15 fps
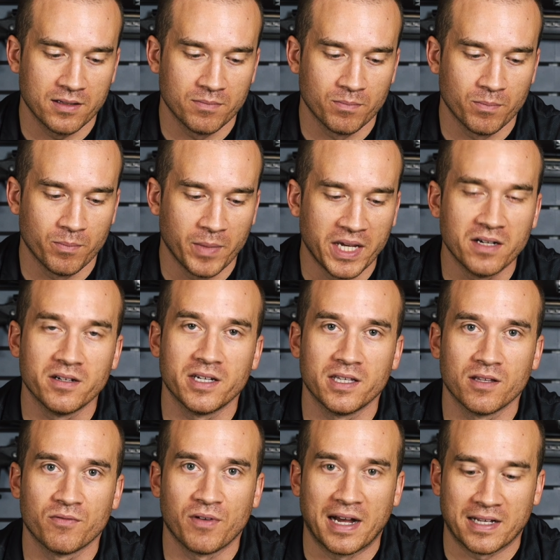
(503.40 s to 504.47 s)
Mainly
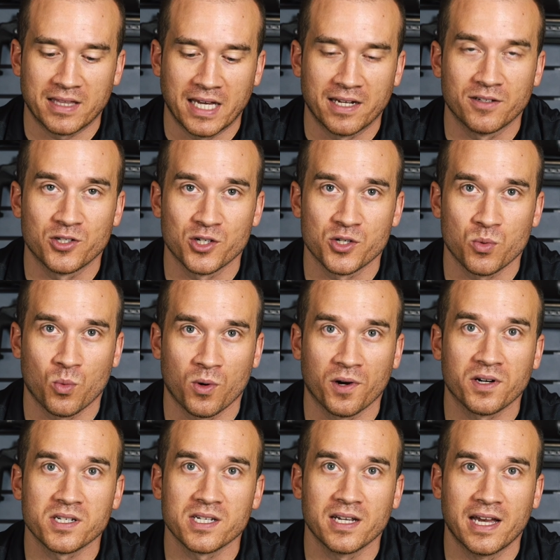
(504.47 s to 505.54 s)
the fact that it just
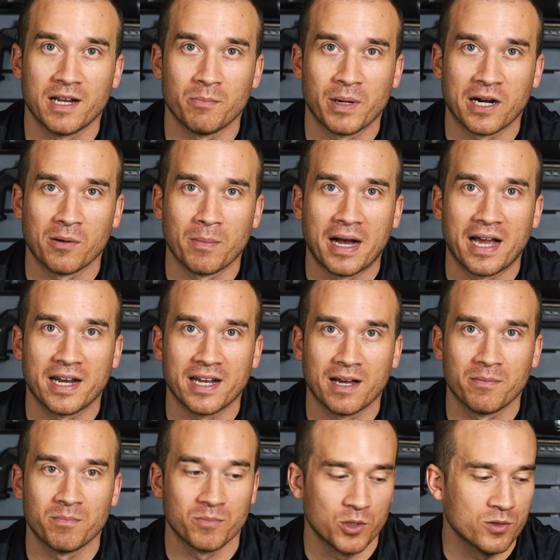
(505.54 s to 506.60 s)
works. And bear in mind,
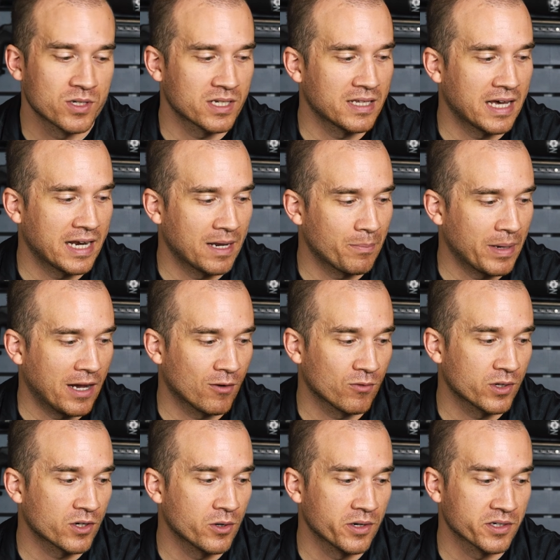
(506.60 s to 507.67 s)
I'm using that 8-pound
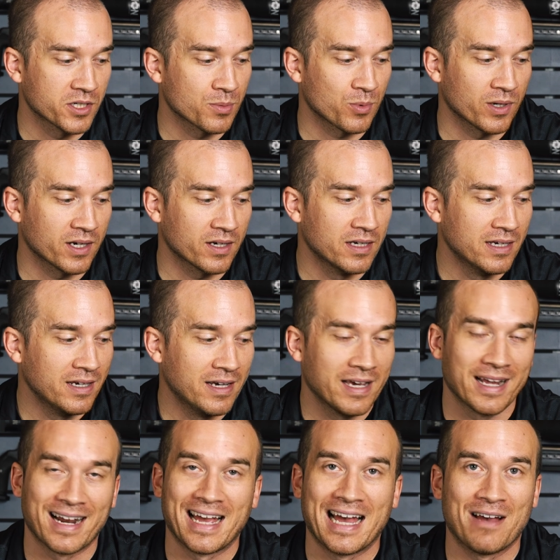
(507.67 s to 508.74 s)
recoil spring,
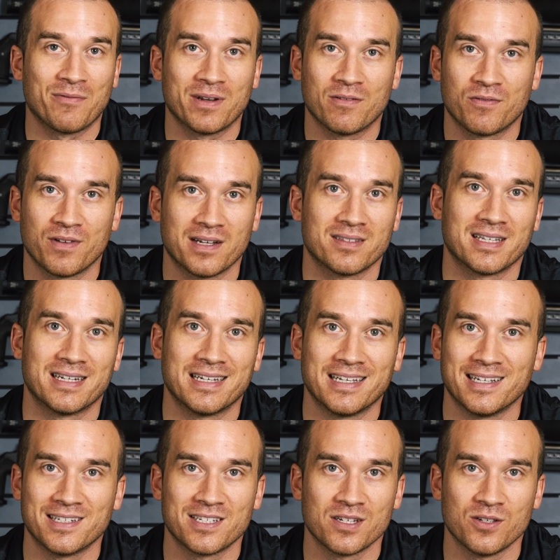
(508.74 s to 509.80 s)
and I haven't felt the
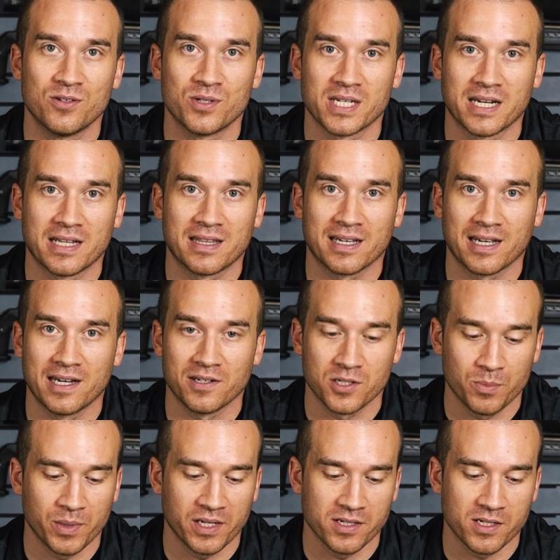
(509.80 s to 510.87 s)
need to use anything else
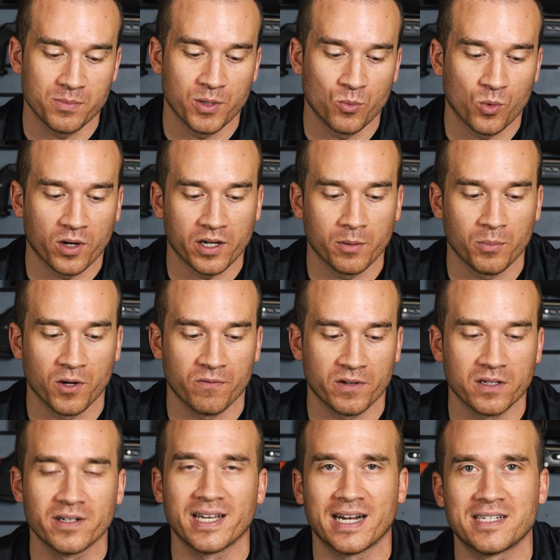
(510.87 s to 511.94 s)
because it's been working
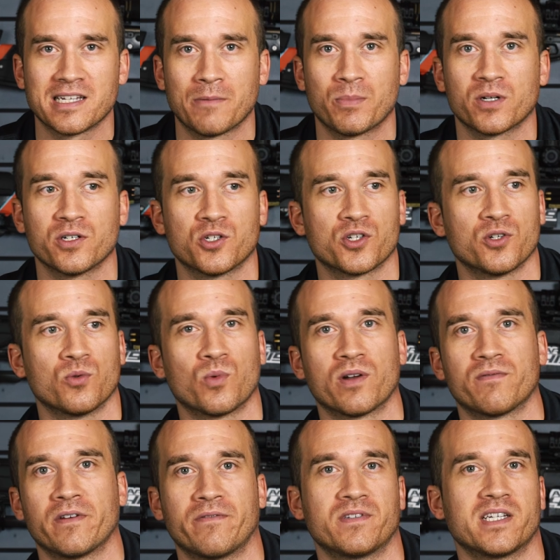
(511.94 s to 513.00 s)
perfectly. And I typically shoot
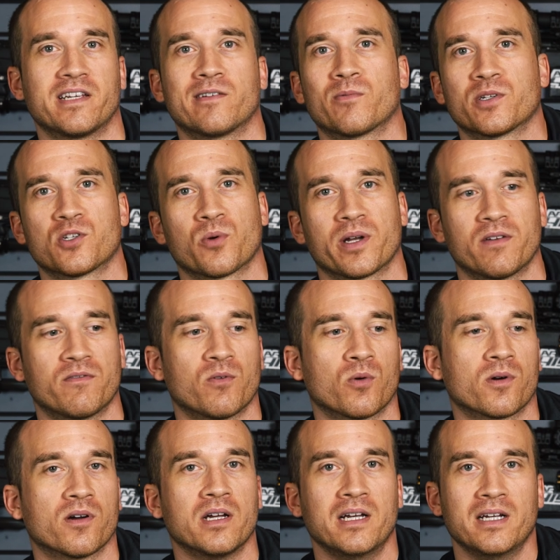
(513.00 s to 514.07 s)
115,
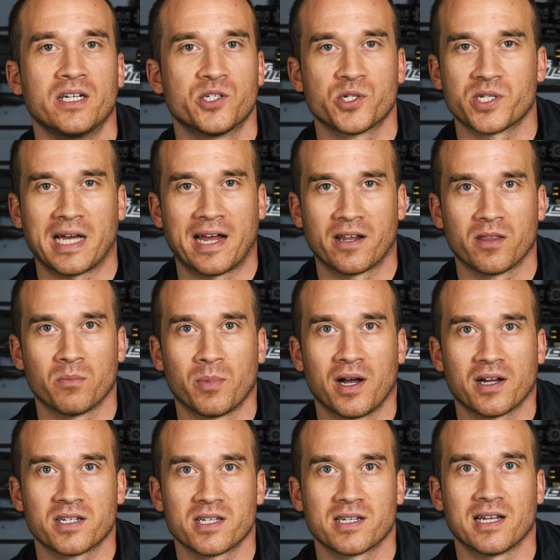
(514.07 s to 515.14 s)
124, just out of the
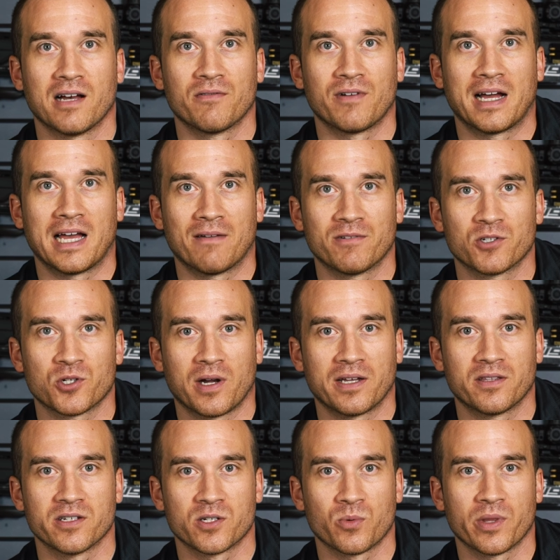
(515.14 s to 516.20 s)
box stuff. I haven't
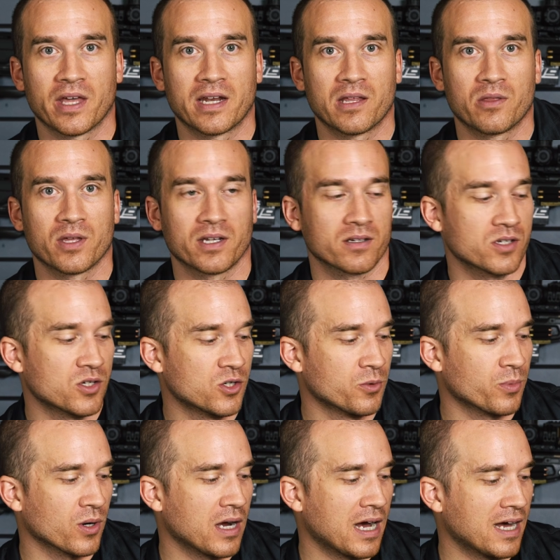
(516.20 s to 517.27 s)
tried this with anything
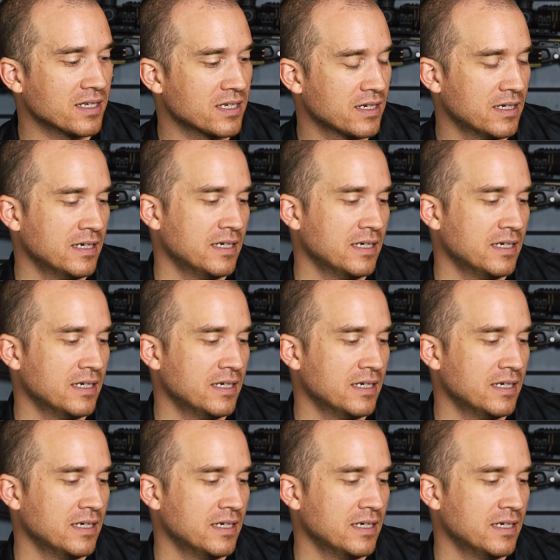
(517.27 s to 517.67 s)
super hot.